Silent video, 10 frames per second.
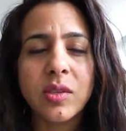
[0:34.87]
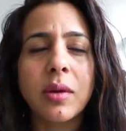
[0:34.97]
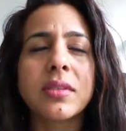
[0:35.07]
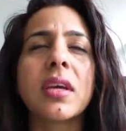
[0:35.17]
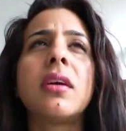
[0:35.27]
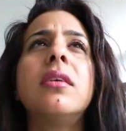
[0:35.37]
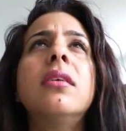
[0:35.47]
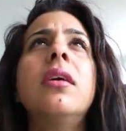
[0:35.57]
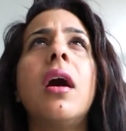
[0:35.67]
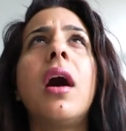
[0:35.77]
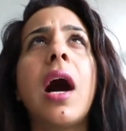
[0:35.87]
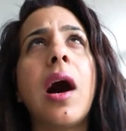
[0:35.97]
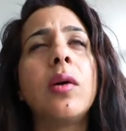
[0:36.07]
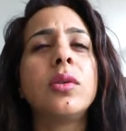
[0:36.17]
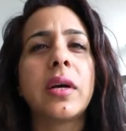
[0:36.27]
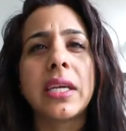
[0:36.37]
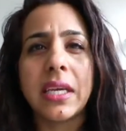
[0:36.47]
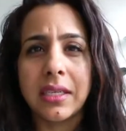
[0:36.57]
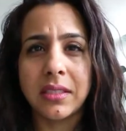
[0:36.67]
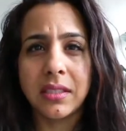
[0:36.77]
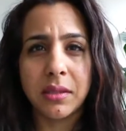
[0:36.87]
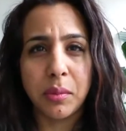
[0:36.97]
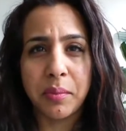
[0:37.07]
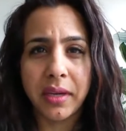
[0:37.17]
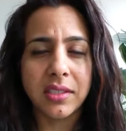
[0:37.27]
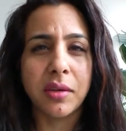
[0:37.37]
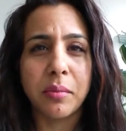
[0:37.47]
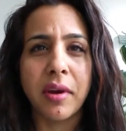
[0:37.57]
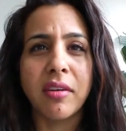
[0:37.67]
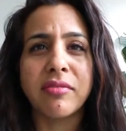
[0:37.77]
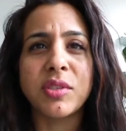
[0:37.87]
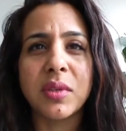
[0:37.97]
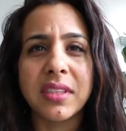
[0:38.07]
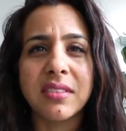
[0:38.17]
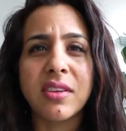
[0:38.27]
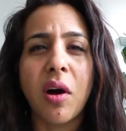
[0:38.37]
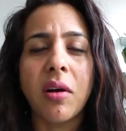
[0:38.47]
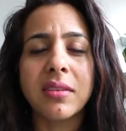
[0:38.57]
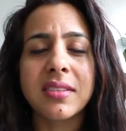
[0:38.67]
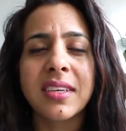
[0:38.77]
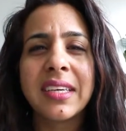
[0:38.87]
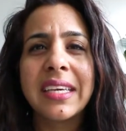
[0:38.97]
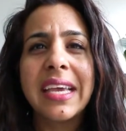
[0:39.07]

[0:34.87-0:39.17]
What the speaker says: So I was like, ooh, how do I get into the momentum of doing these calls?